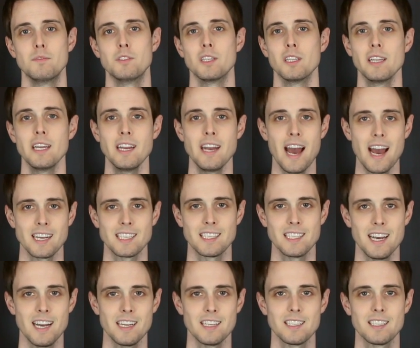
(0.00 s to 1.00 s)
Delete
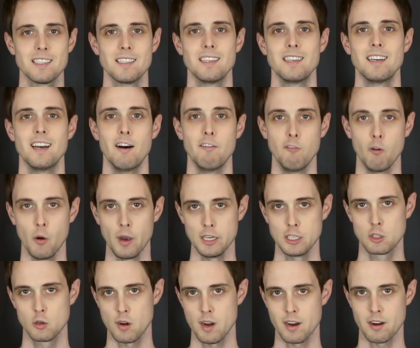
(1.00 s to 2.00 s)
access,
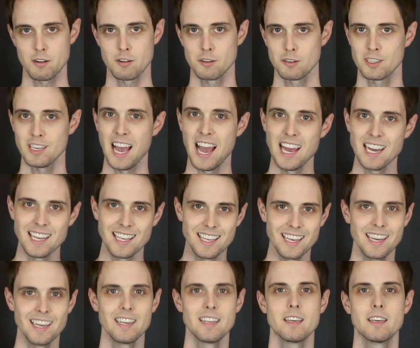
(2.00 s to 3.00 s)
avoid triggers, and
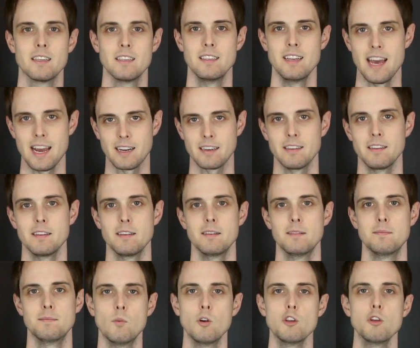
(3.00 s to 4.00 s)
get connected.
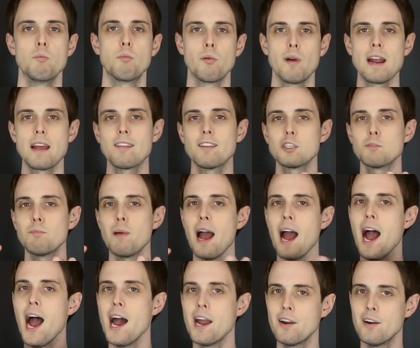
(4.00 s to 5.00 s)
When you break this
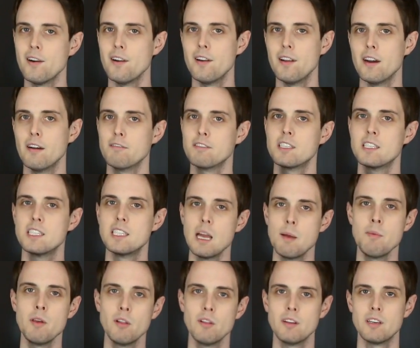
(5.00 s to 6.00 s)
pattern of
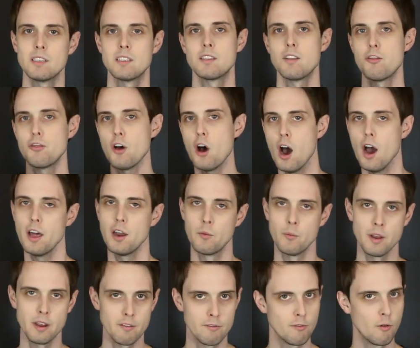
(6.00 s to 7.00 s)
stimulus, thought,
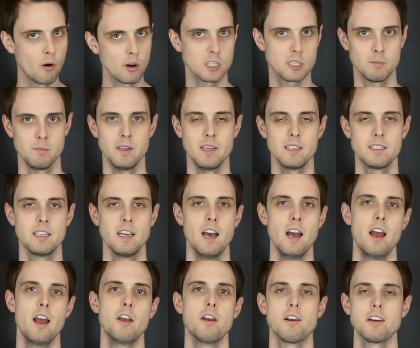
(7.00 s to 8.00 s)
and reinforcement,
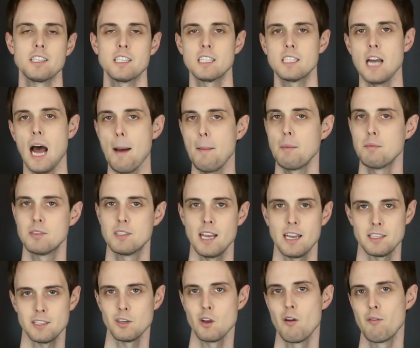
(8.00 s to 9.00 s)
you're going to stop
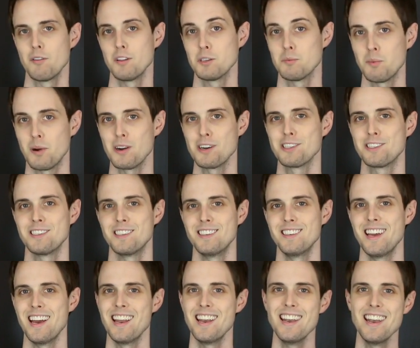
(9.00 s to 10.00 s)
obsessing over this
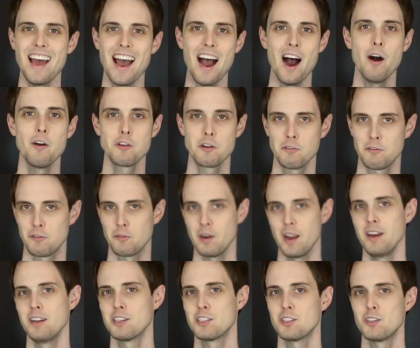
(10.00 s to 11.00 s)
person, and now you're
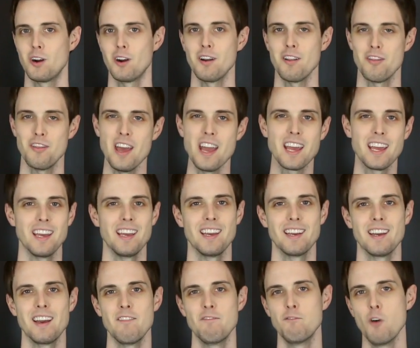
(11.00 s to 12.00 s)
free to start
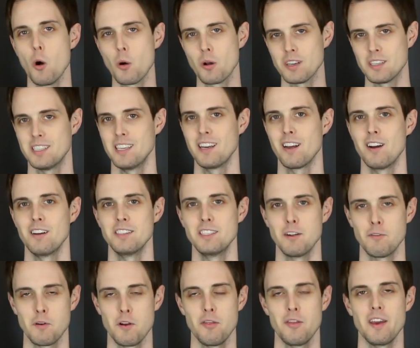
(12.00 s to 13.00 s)
thinking and focusing on
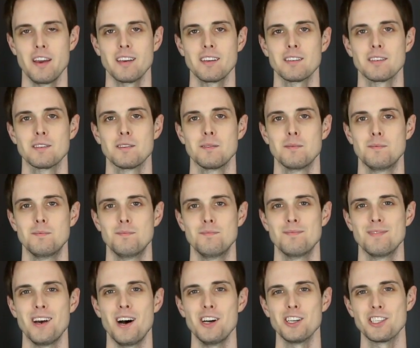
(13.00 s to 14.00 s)
different things.
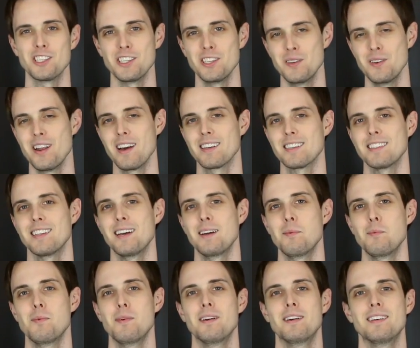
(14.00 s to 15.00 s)
I'll see you next
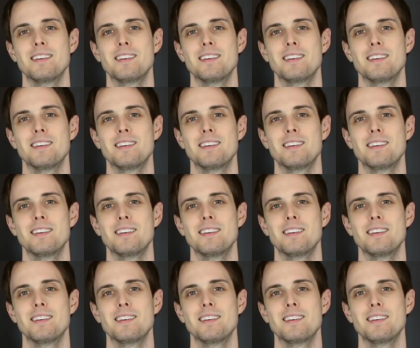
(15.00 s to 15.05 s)
time.